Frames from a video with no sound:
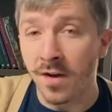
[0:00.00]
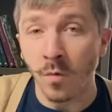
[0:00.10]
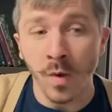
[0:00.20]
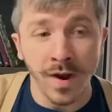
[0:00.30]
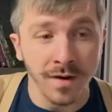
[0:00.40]

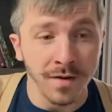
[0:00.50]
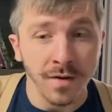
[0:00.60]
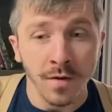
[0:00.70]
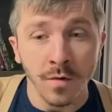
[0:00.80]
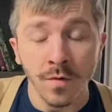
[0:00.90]
where
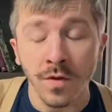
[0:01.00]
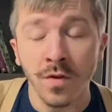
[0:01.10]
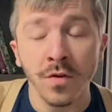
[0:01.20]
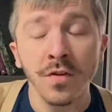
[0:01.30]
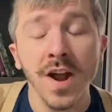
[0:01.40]

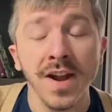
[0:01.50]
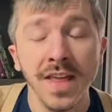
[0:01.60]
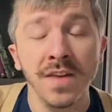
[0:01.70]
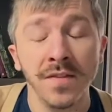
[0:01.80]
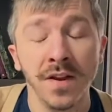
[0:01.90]
you're not
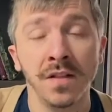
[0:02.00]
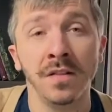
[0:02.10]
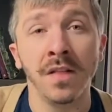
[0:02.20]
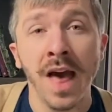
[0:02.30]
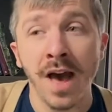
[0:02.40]
even
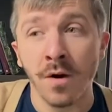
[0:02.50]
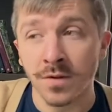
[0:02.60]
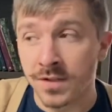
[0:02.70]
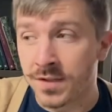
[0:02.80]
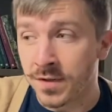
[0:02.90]
allowed
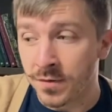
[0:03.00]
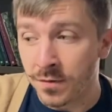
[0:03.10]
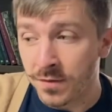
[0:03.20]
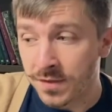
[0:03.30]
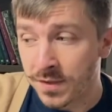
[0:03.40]
to